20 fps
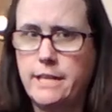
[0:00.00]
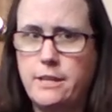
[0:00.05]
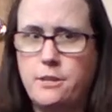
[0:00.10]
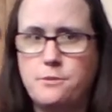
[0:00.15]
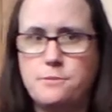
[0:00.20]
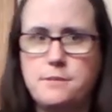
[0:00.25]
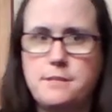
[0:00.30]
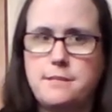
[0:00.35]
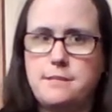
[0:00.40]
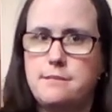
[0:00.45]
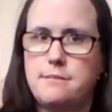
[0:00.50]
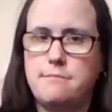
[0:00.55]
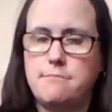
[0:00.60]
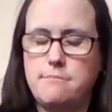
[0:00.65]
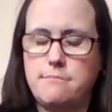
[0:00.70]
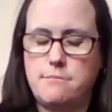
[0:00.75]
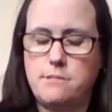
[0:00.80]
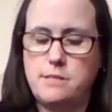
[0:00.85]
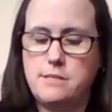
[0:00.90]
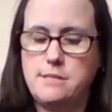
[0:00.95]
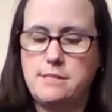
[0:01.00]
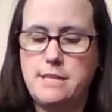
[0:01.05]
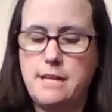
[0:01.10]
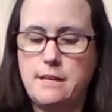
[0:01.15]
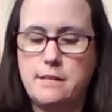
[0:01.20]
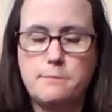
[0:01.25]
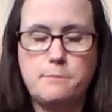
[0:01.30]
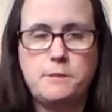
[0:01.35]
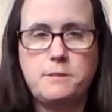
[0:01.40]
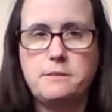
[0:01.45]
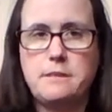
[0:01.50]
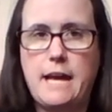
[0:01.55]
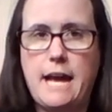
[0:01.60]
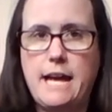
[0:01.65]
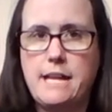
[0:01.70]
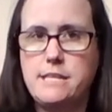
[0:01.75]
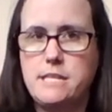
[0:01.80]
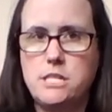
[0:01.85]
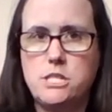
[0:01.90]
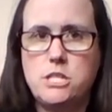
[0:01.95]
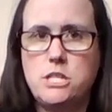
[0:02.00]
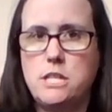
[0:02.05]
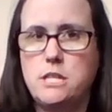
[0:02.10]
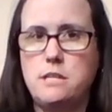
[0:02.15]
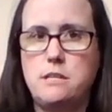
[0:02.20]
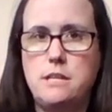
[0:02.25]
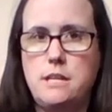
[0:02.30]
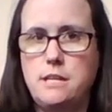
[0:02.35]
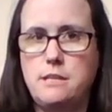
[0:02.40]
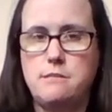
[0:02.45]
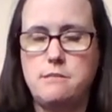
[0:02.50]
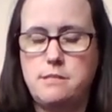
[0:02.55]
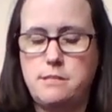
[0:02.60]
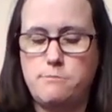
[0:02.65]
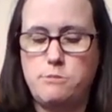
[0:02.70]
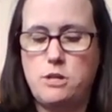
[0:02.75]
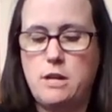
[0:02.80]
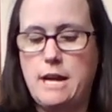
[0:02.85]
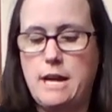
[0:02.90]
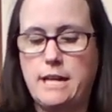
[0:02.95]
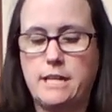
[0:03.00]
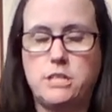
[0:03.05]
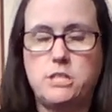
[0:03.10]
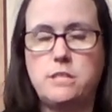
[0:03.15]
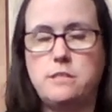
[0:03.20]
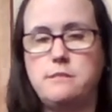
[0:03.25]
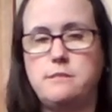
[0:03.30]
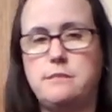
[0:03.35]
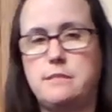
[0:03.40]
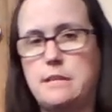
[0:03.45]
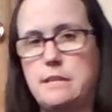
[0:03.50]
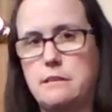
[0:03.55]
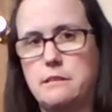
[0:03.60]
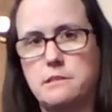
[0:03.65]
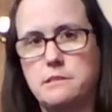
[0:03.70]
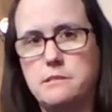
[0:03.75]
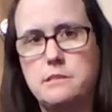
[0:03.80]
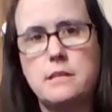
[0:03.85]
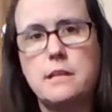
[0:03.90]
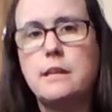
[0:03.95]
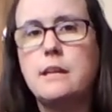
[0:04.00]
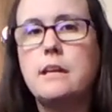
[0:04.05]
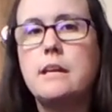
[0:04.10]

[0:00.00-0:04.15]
those terrible addition and subtraction skills.